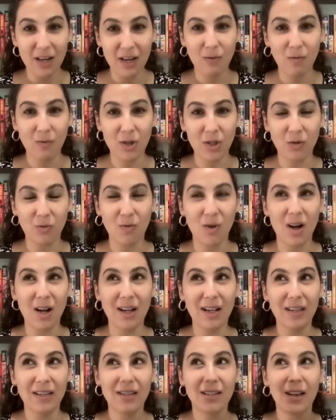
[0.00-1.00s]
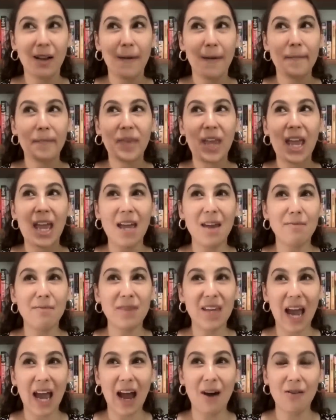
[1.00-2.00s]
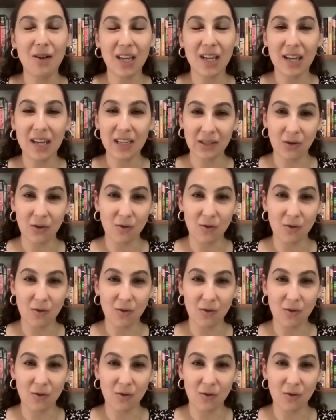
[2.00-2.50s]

which was him counting his